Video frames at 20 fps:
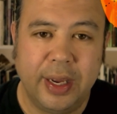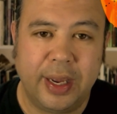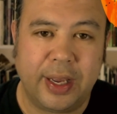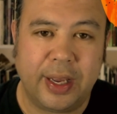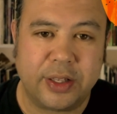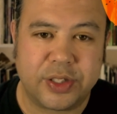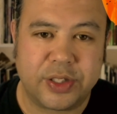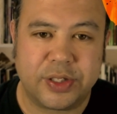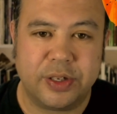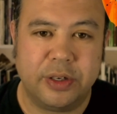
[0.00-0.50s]

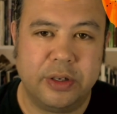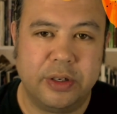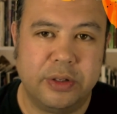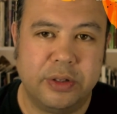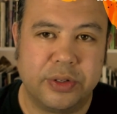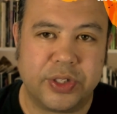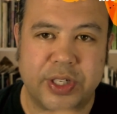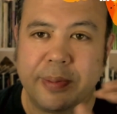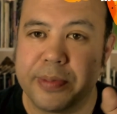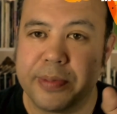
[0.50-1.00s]
And
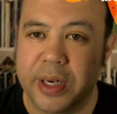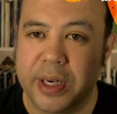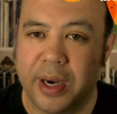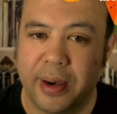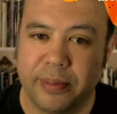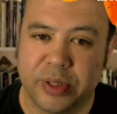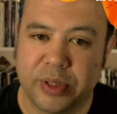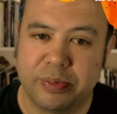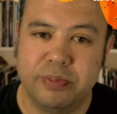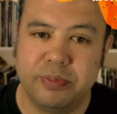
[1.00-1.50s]
so
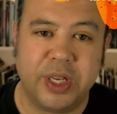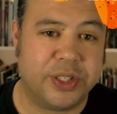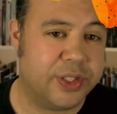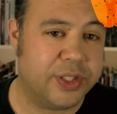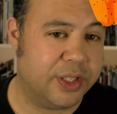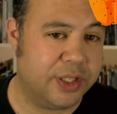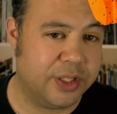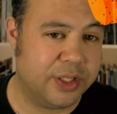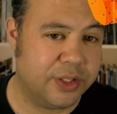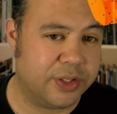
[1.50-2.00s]
sometimes
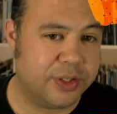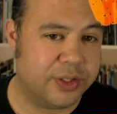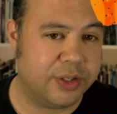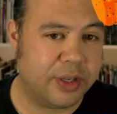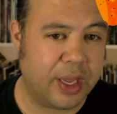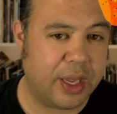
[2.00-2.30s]
misses